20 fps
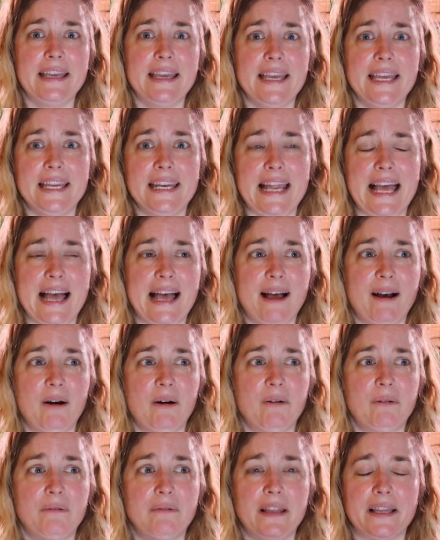
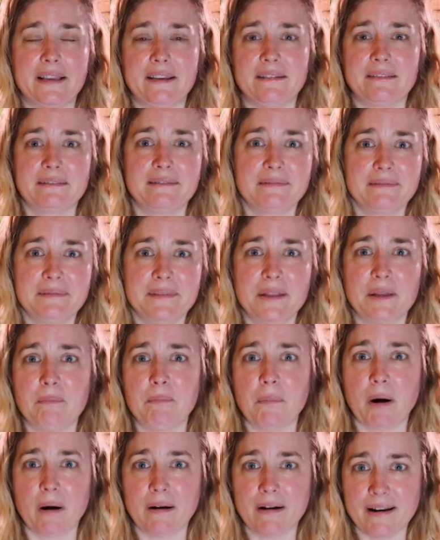how like the
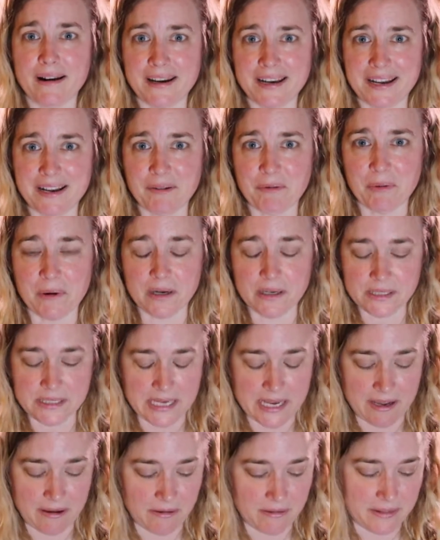marketing works
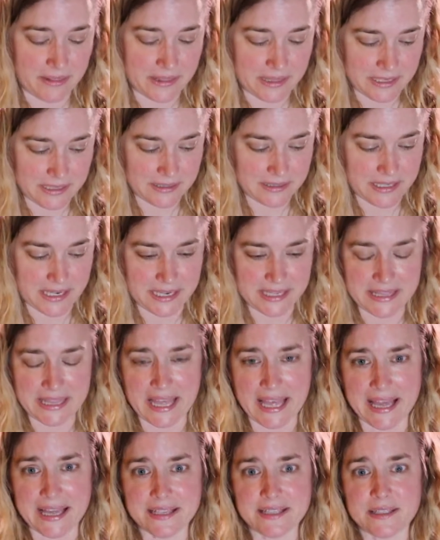out and things like that.